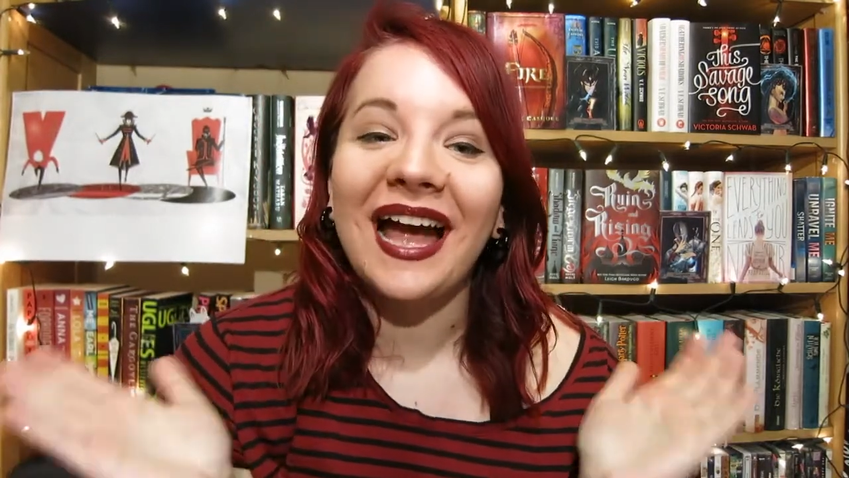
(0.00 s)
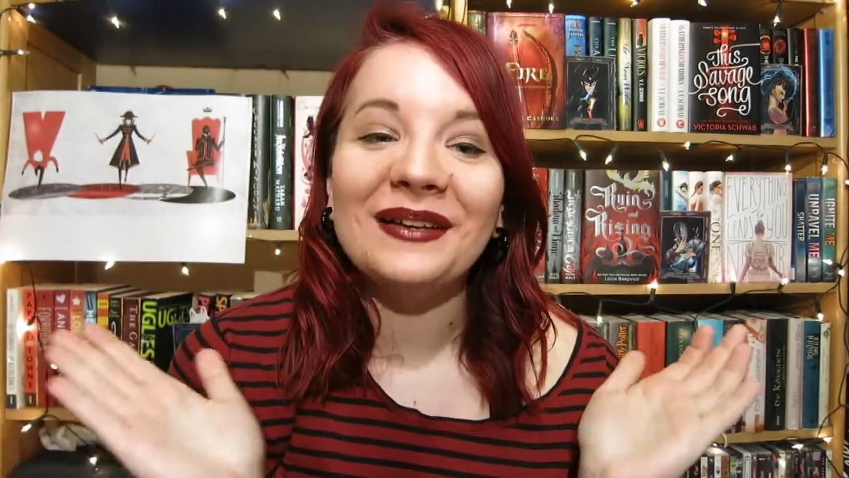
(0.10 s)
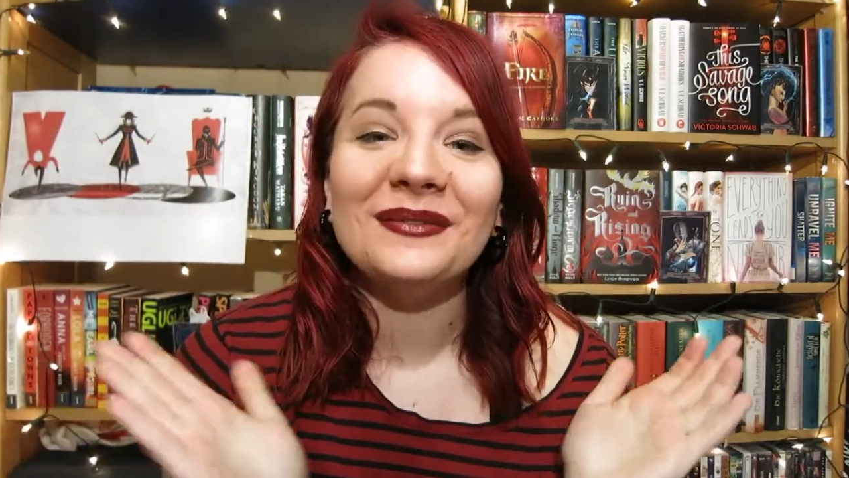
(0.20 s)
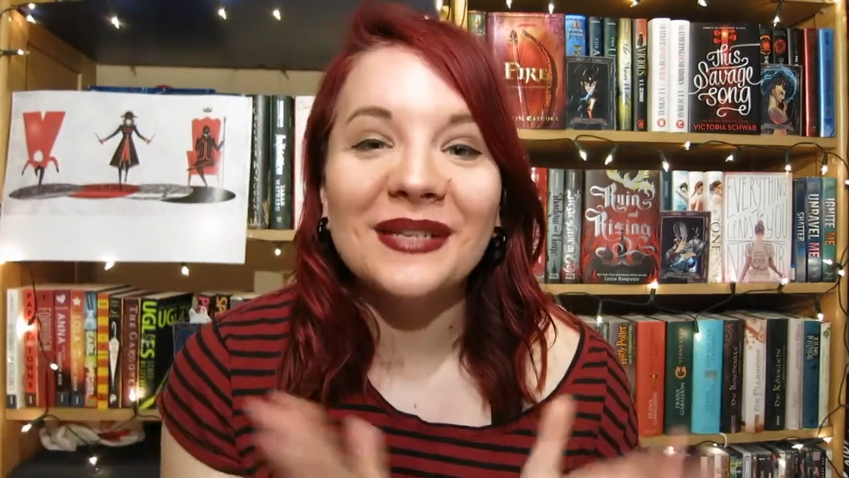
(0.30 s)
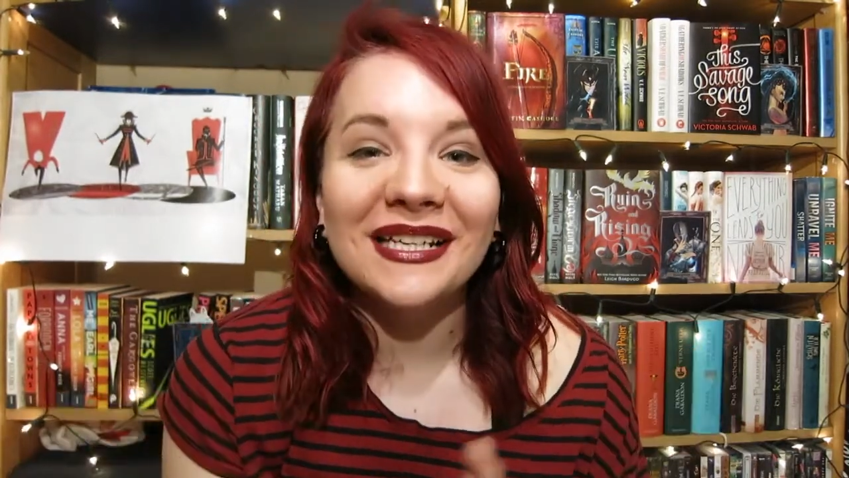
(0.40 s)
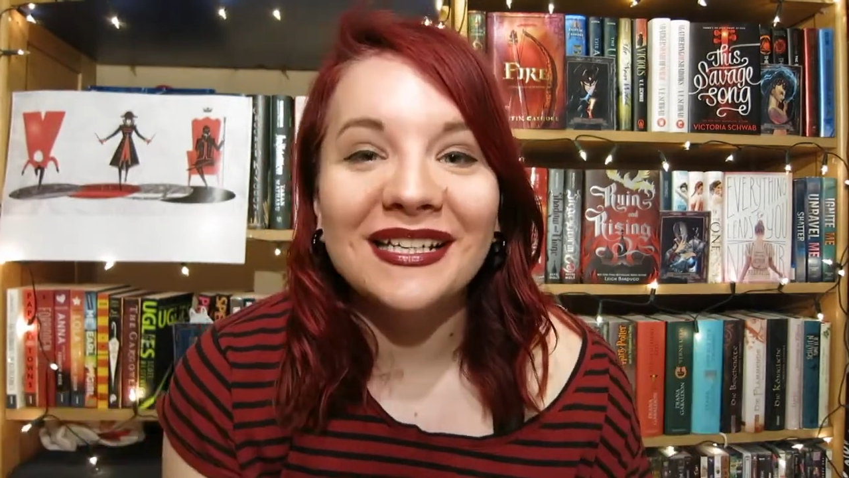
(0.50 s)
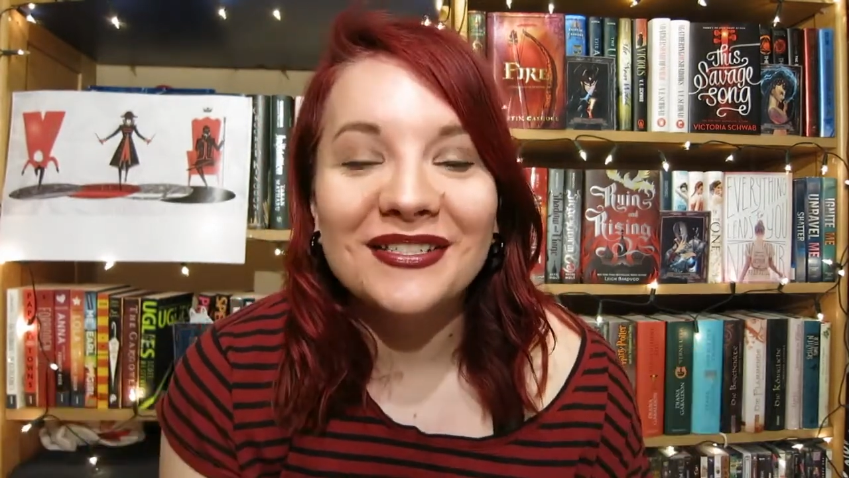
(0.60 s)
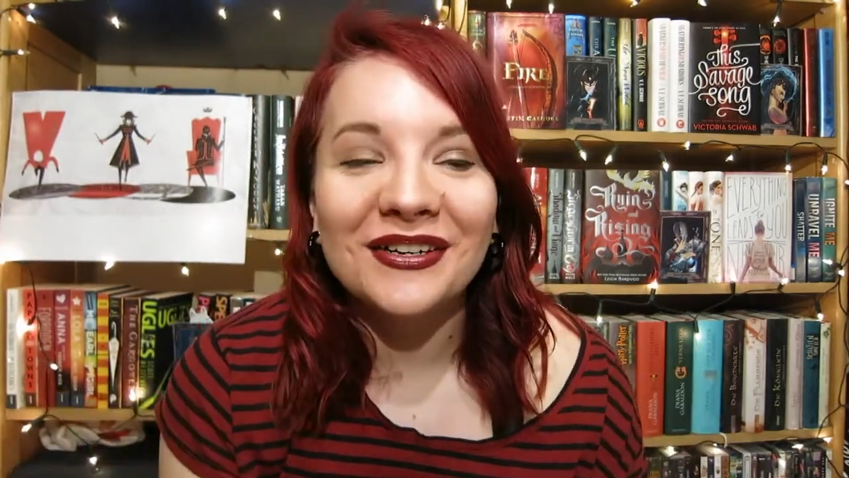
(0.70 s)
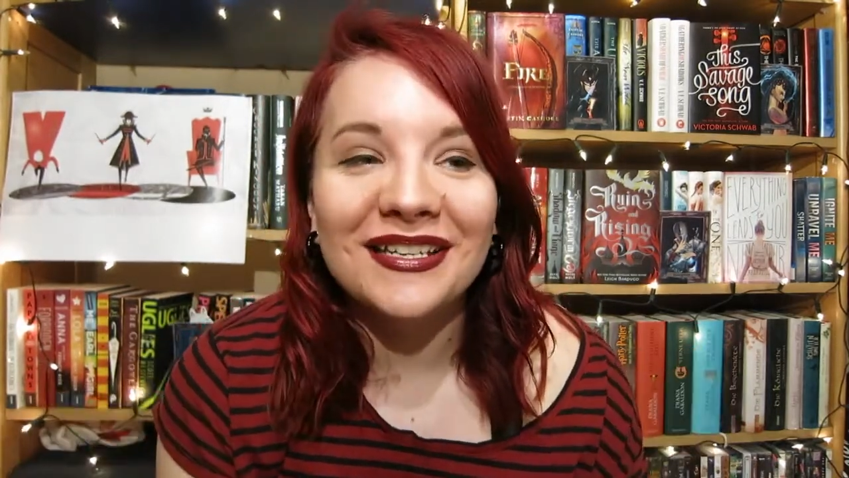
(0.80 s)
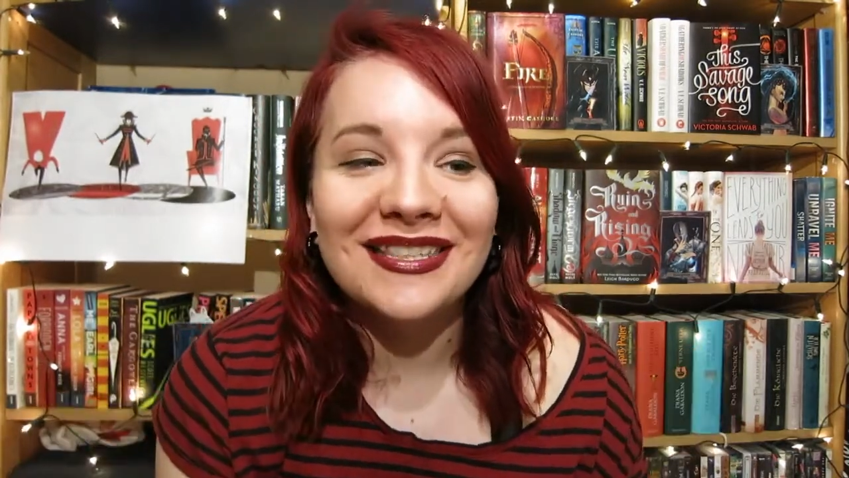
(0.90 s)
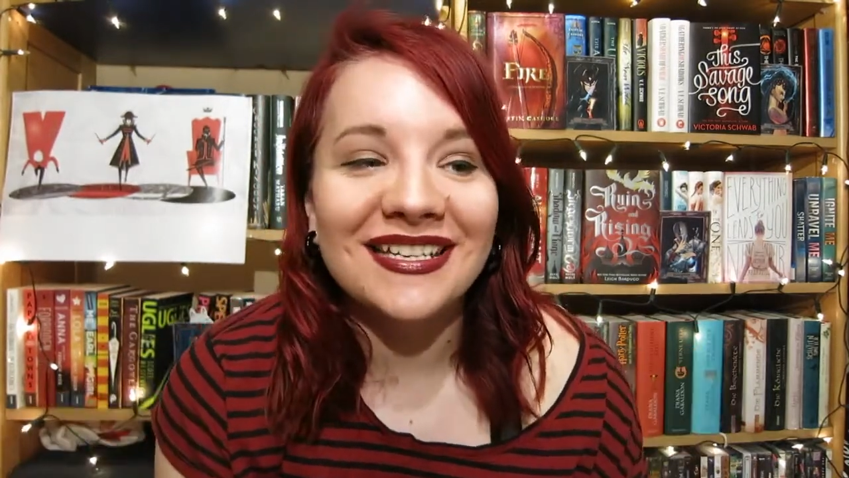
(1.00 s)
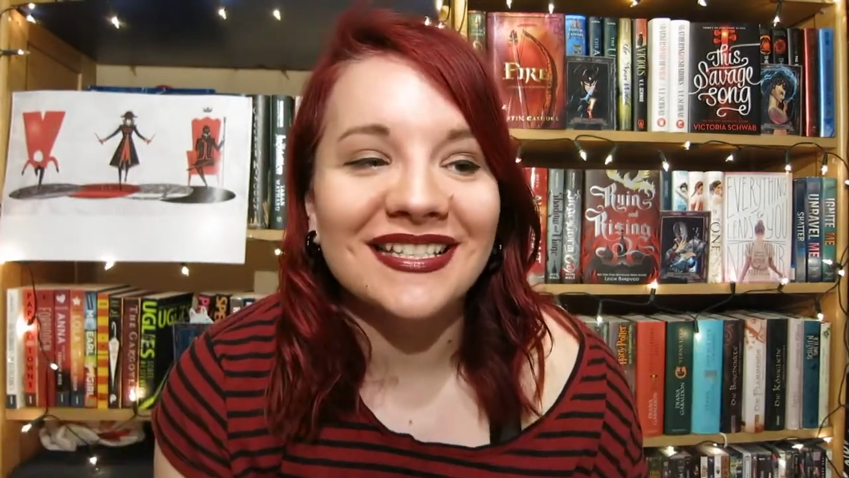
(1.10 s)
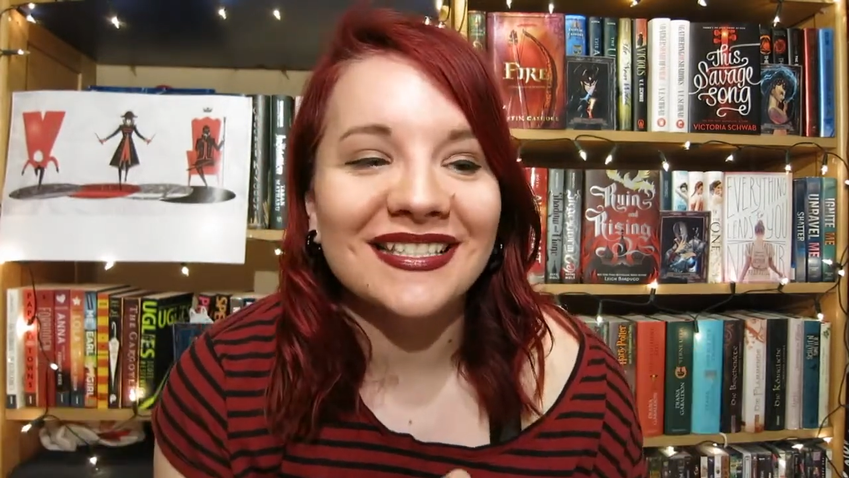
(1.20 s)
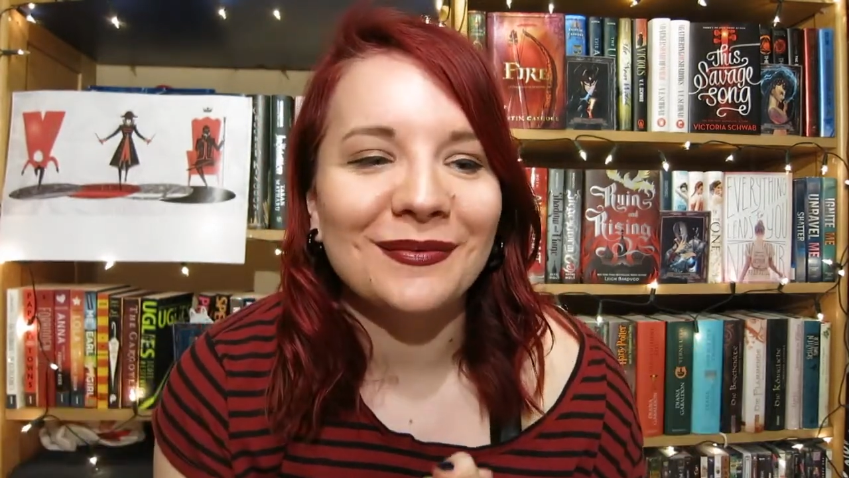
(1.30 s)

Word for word: I really enjoyed this.